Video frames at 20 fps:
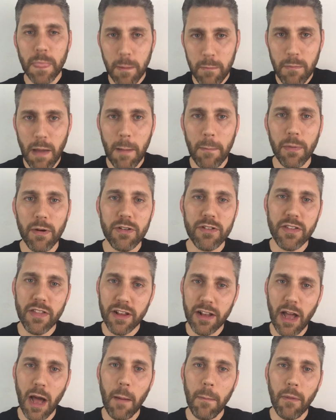members of
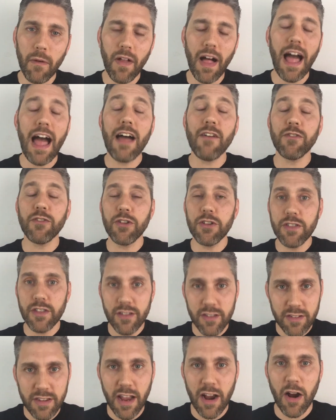the couple, after the
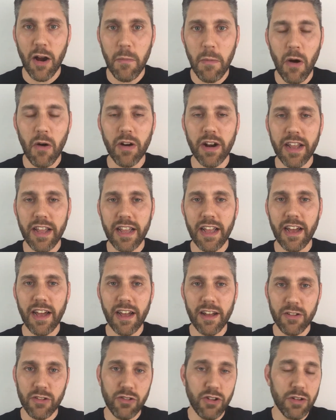ceremony,
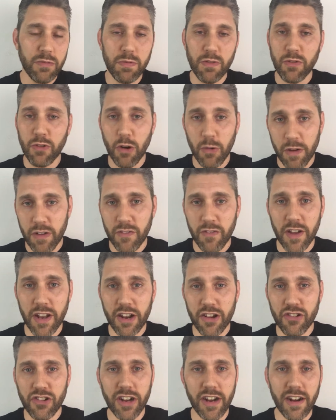just before we
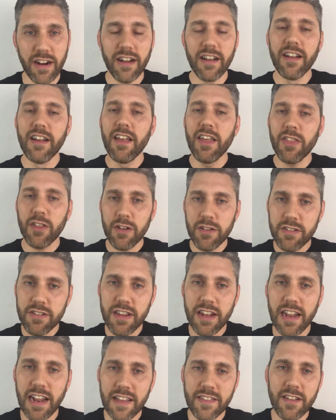finish here, they're
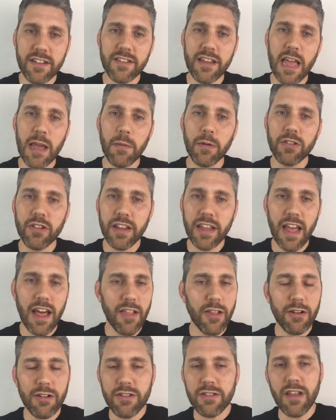sitting at the table
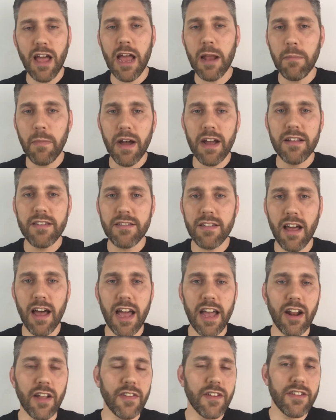together, side by
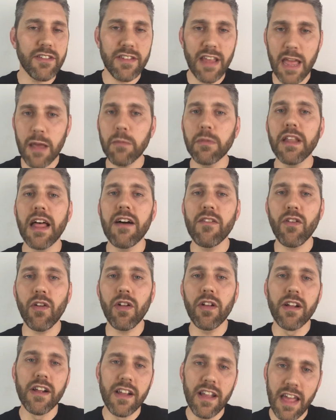side, on the same
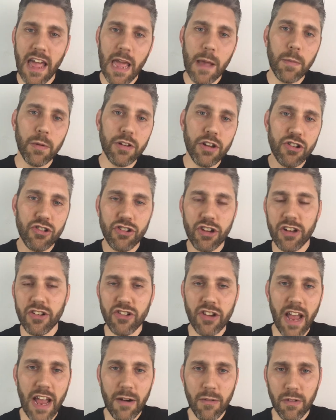level, able to
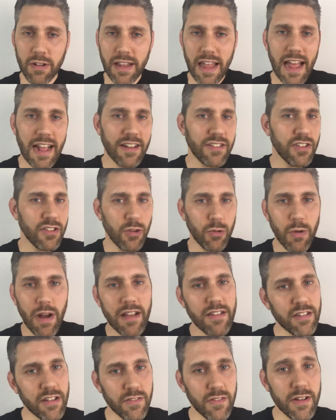chit-chat and relax, and the
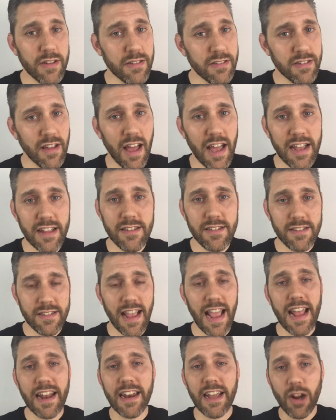rest of us sign
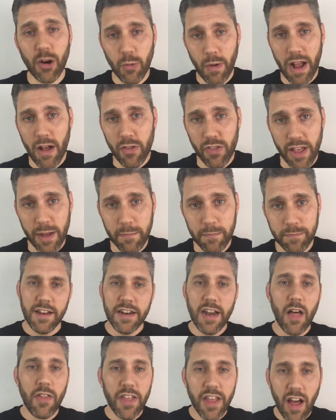standing around them.
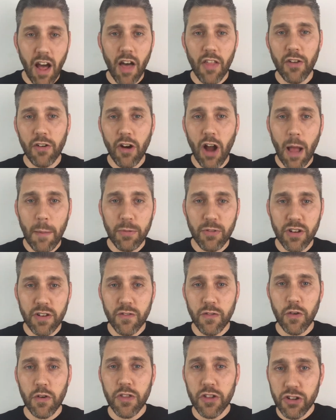Now, the other option
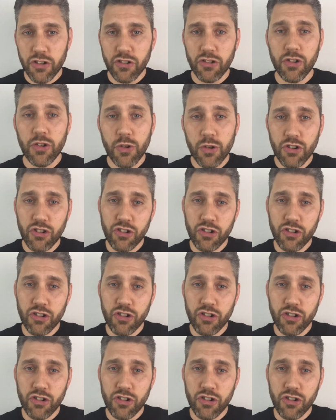for the 2